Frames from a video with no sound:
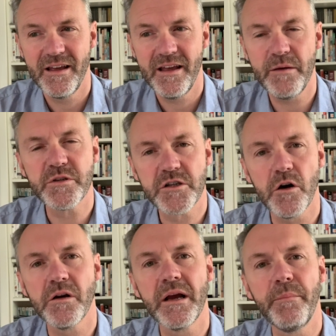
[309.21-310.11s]
He was
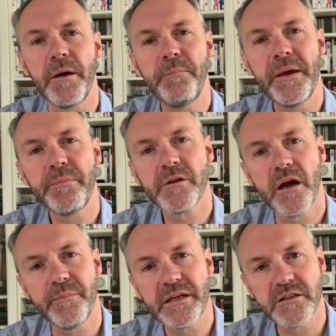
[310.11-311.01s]
talking about people
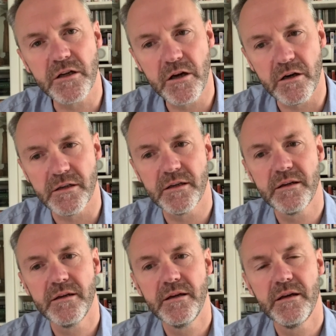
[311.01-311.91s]
coming to God.
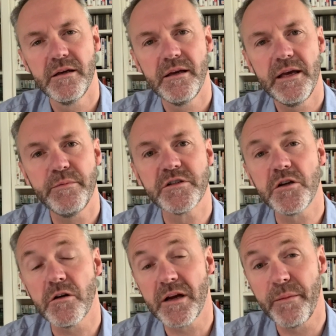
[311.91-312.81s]
He was
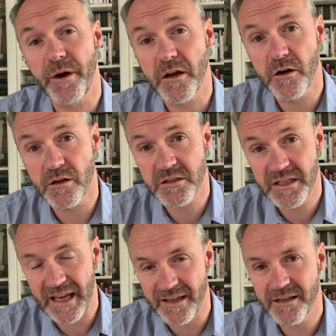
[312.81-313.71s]
talking about God's
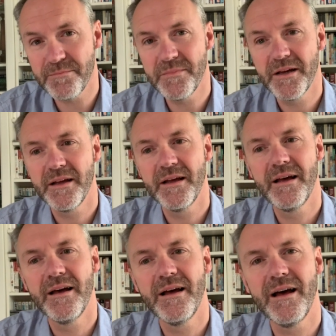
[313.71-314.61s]
kingdom
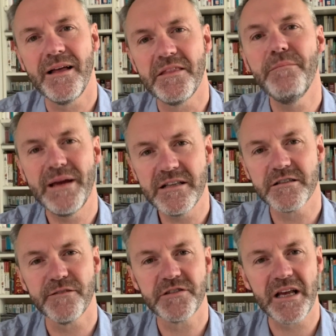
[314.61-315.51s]
and the means
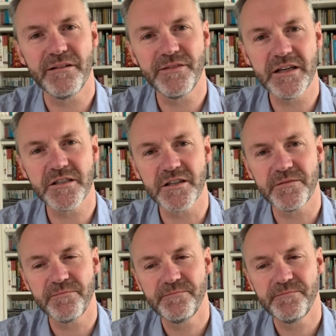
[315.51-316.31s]
of salvation.